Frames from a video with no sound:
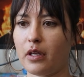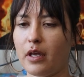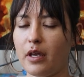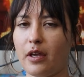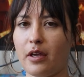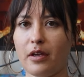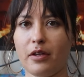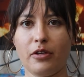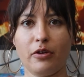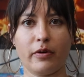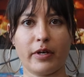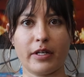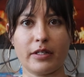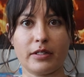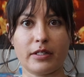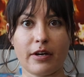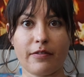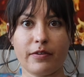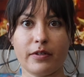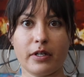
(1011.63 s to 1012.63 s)
You can
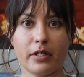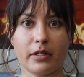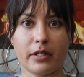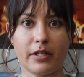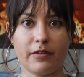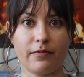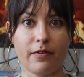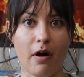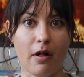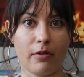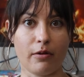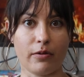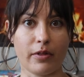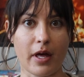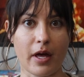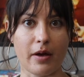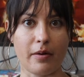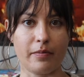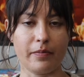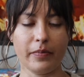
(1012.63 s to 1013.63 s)
definitely follow
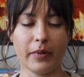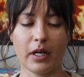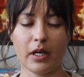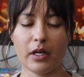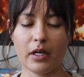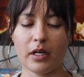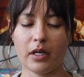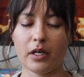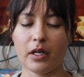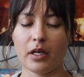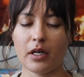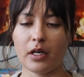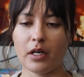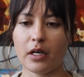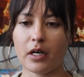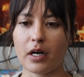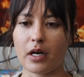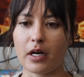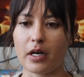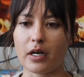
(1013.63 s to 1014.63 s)
them
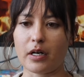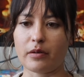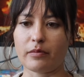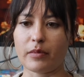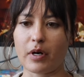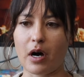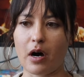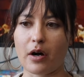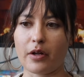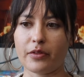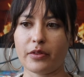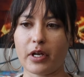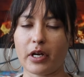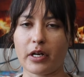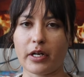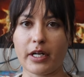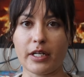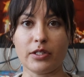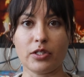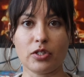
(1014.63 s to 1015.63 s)
on
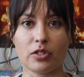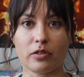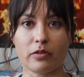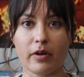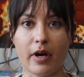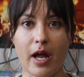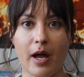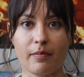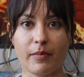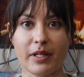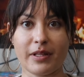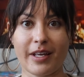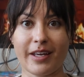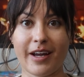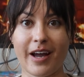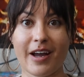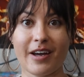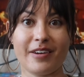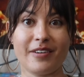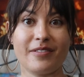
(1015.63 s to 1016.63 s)
their Instagram, and they
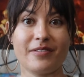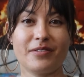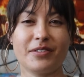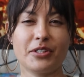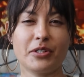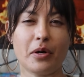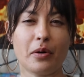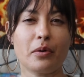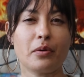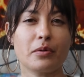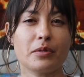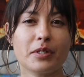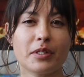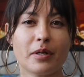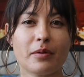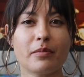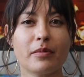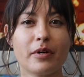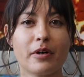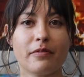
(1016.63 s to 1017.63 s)
kind of show
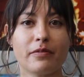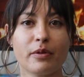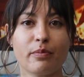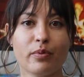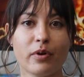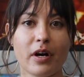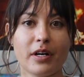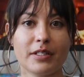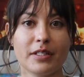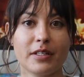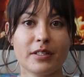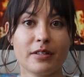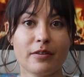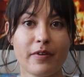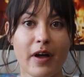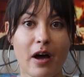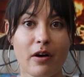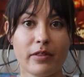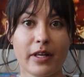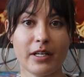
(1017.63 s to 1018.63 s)
some of the process of
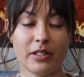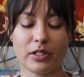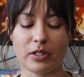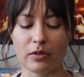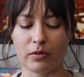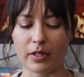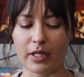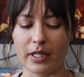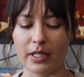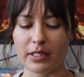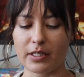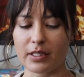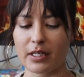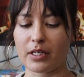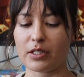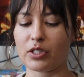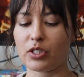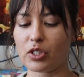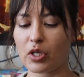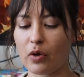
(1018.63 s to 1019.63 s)
how they do this.
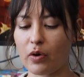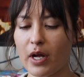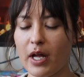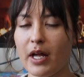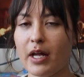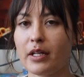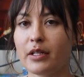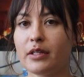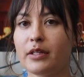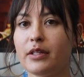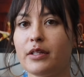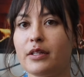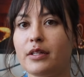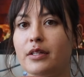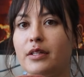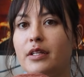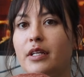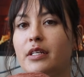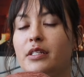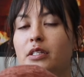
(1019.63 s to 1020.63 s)
And so
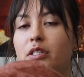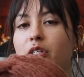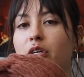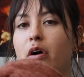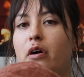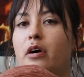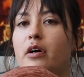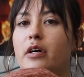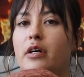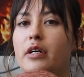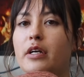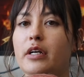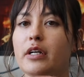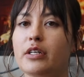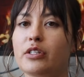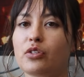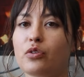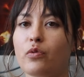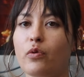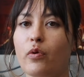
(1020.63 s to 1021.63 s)
this yarn
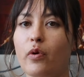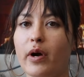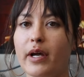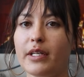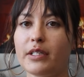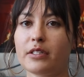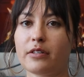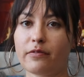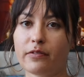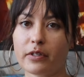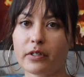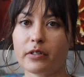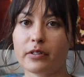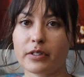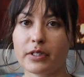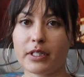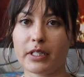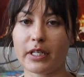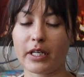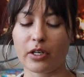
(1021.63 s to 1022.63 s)
is quite
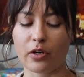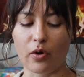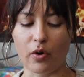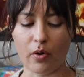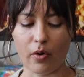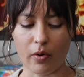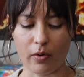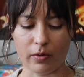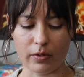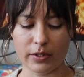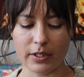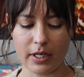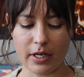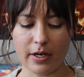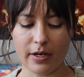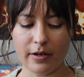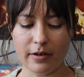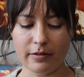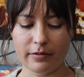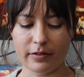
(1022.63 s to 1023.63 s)
difficult to get a hold
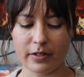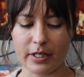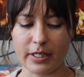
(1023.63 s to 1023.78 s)
of.